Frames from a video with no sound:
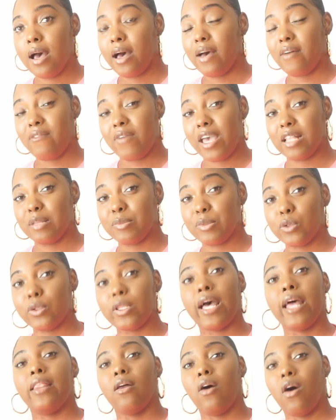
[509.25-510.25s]
available
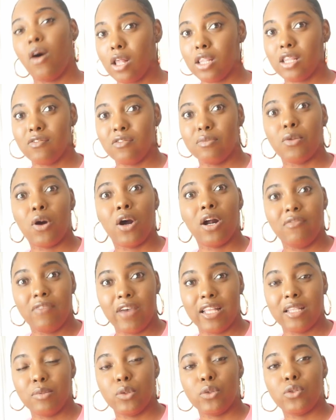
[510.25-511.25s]
that all of them are
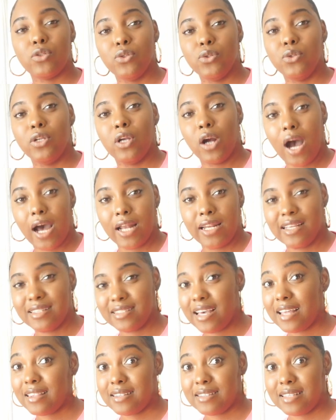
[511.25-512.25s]
available to your
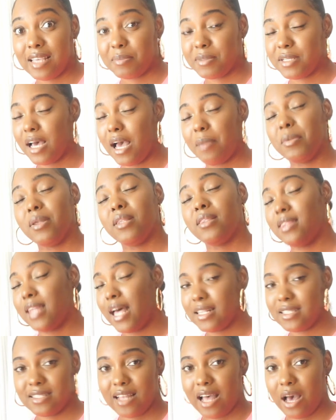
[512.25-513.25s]
audience at the same time.
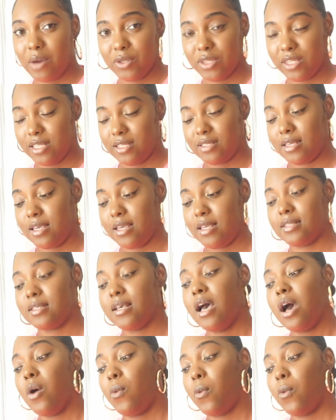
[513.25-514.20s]
That's not what this is.